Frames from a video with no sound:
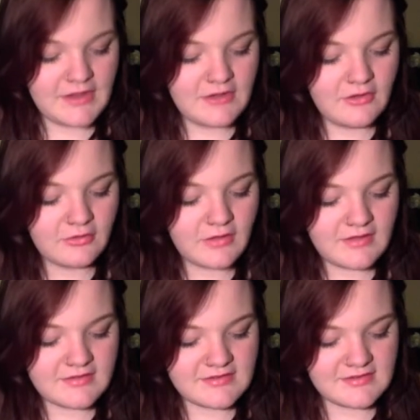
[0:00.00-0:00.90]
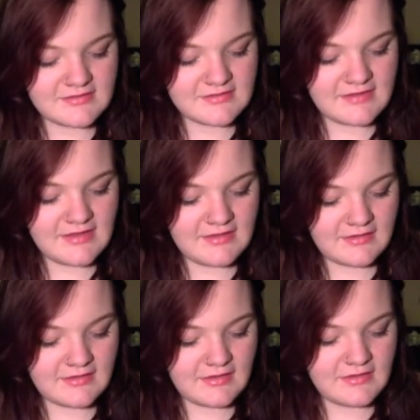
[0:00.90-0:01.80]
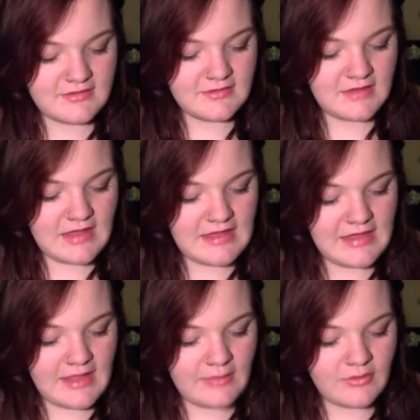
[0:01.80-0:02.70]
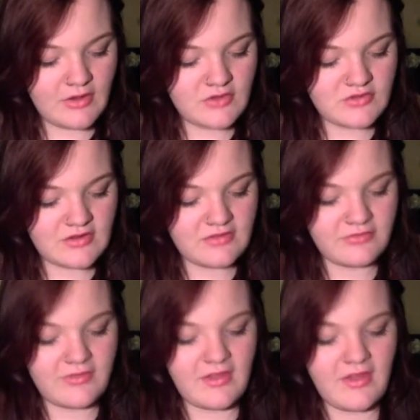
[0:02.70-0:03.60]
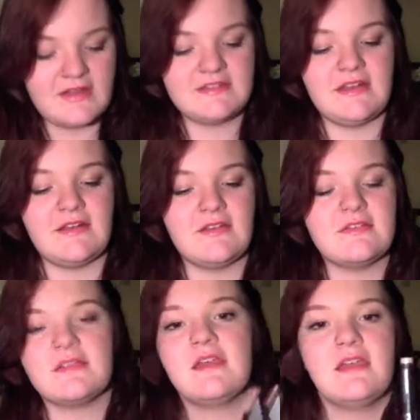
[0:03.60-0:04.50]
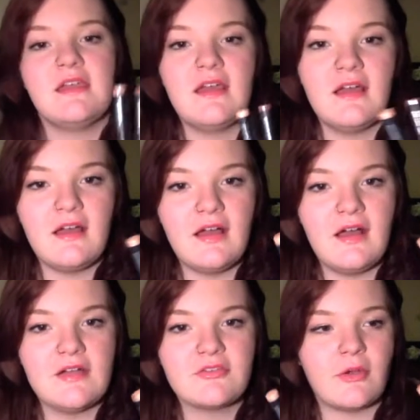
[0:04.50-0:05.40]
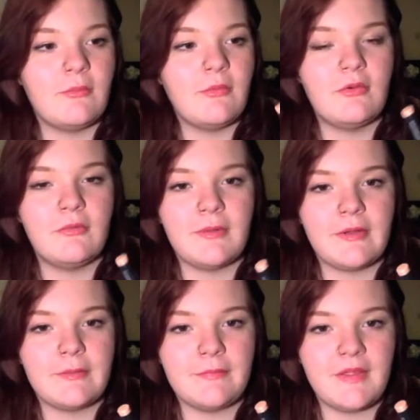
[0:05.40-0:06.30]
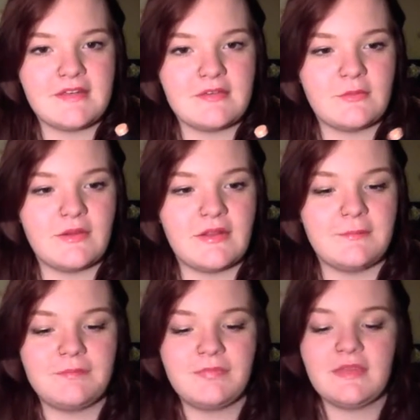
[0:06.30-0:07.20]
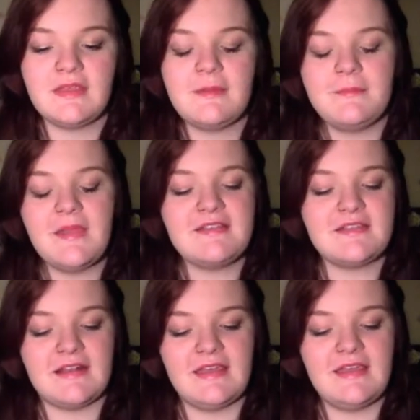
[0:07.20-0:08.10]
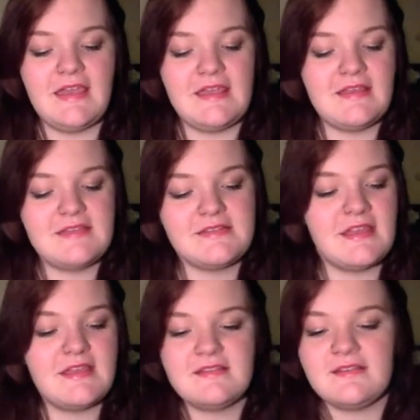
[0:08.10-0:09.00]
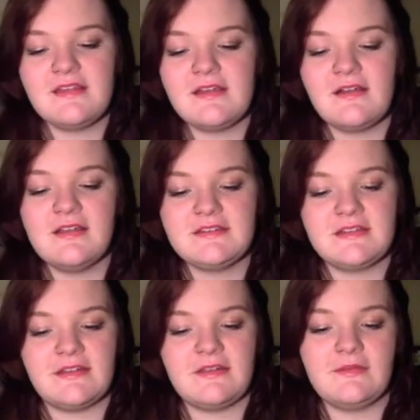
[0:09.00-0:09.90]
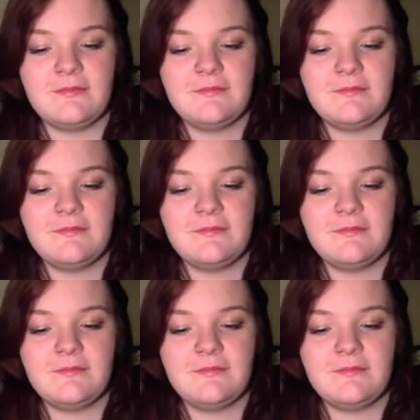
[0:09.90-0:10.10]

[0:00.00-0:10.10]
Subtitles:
Long Lasting Stick 8-Hour No Transfer Eyeshadows. I've got more, but I didn't want to. Basically, it is a stick eyeshadow,